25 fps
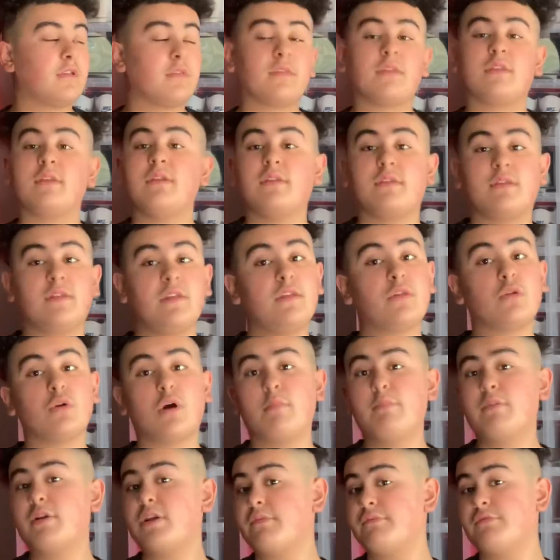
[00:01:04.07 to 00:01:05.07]
saying, SteSte, so I'm
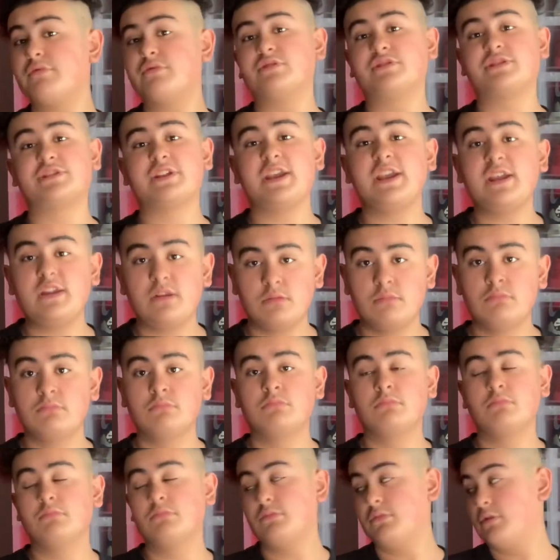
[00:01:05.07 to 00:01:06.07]
gonna give you just heat,
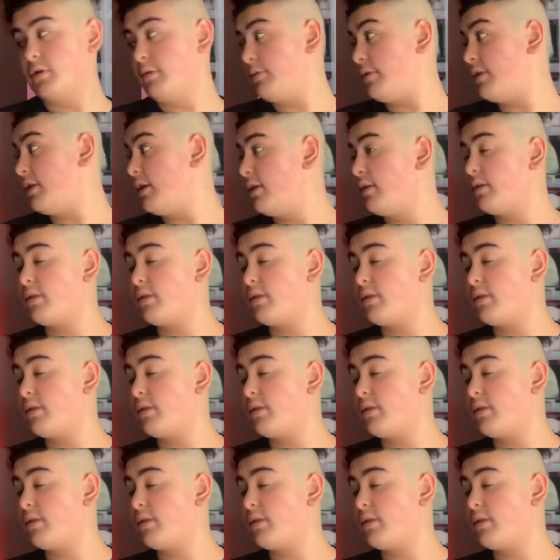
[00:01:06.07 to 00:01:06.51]
you know what I'm saying?